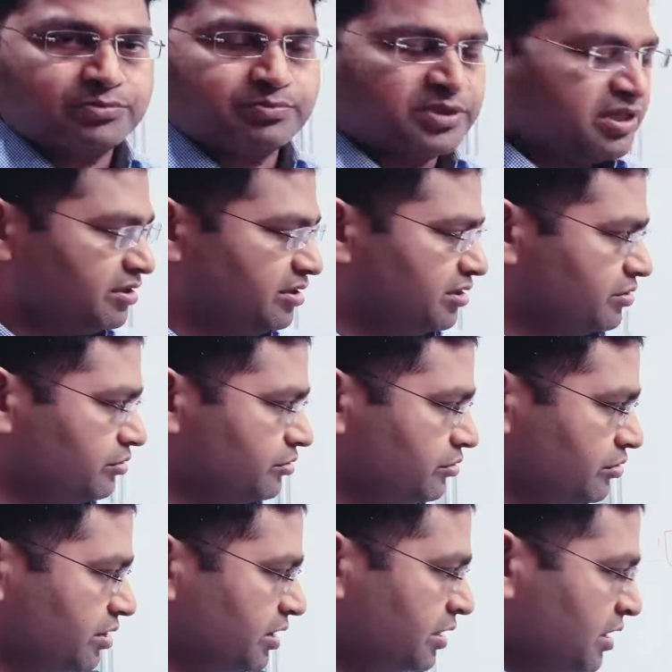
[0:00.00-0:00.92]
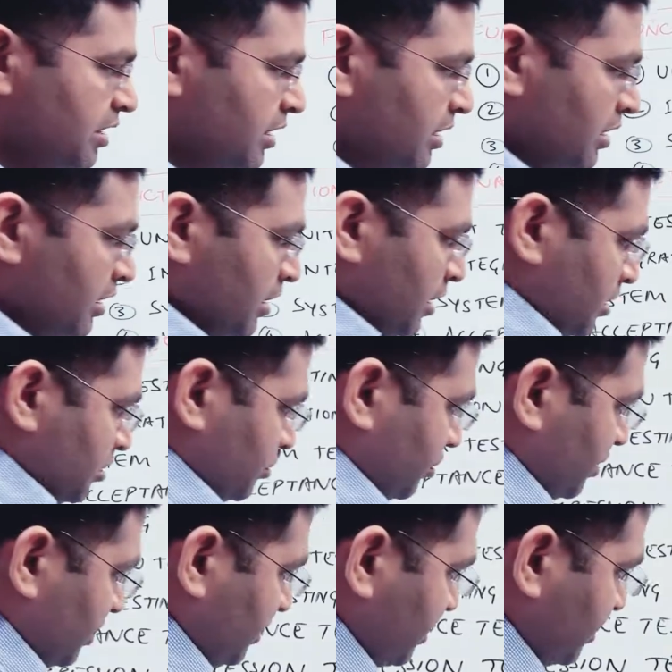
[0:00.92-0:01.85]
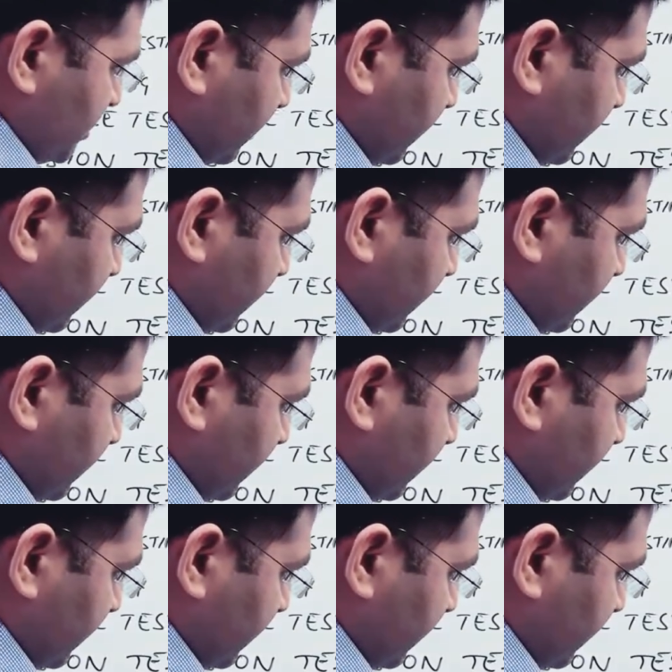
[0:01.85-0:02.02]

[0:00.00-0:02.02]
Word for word: particular tutorial. So this is the